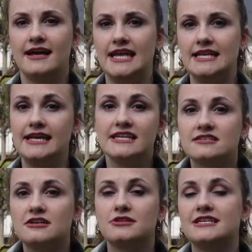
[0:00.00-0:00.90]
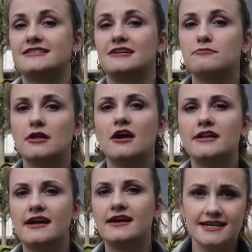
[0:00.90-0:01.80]
in Italy, or at least in
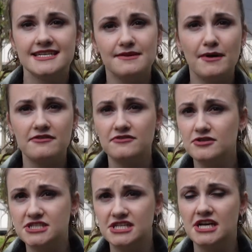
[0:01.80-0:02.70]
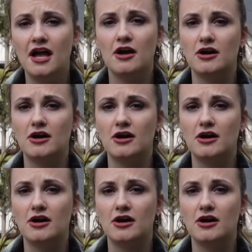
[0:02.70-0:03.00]
Bologna, is about 30-40